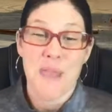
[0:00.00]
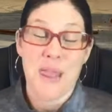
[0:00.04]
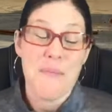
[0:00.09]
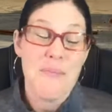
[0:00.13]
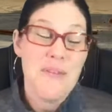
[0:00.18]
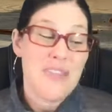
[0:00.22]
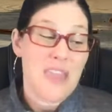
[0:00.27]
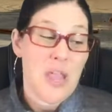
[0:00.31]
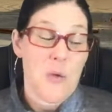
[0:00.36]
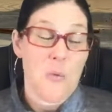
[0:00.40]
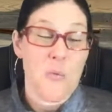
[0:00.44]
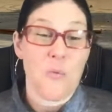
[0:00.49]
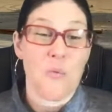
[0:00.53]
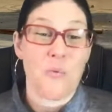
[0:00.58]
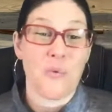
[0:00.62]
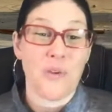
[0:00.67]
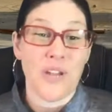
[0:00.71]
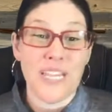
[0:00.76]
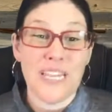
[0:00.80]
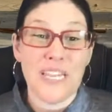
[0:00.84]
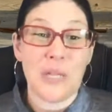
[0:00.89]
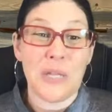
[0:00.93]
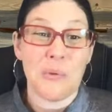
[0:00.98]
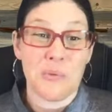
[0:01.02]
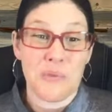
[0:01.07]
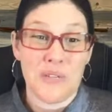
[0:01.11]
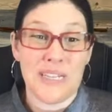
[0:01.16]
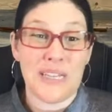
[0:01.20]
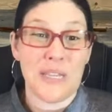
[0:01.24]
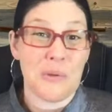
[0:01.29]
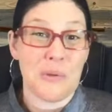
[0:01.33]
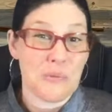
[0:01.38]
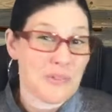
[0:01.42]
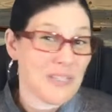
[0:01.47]
Maybe they really,
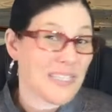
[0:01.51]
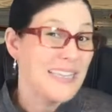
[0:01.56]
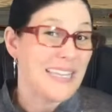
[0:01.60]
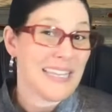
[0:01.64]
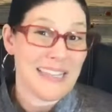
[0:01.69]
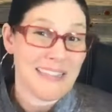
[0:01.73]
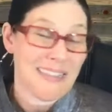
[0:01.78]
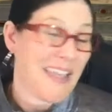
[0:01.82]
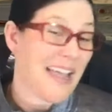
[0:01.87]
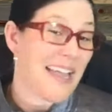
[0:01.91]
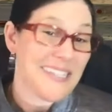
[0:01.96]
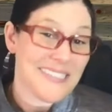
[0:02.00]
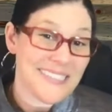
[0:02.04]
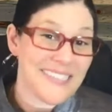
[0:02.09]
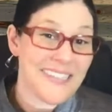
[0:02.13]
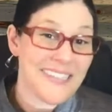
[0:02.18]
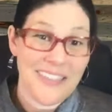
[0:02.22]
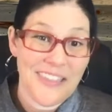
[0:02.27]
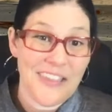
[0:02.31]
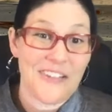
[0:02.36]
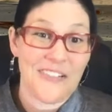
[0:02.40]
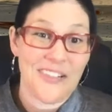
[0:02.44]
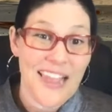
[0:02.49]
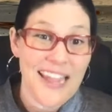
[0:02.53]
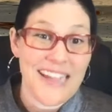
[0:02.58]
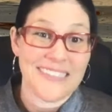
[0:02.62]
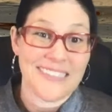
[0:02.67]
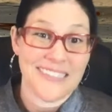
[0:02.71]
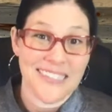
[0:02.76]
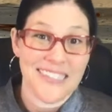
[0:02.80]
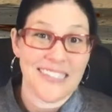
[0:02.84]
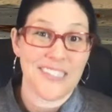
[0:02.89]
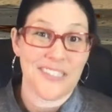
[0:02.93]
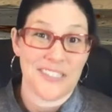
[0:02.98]
really, really liked their
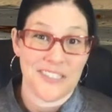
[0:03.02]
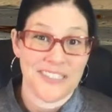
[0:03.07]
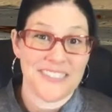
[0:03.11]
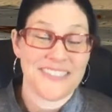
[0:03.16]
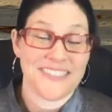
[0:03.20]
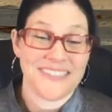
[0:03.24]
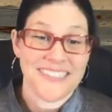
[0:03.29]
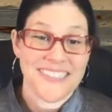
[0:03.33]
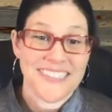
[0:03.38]
last leader.